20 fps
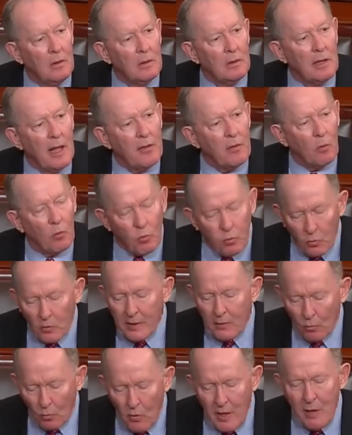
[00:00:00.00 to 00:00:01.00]
Now, the
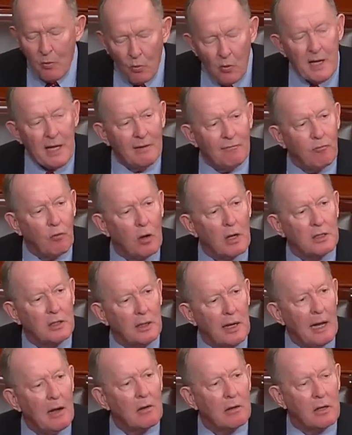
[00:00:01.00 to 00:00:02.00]
way we have worked
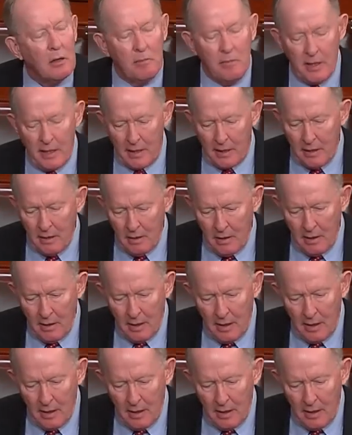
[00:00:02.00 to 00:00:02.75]
in our committee,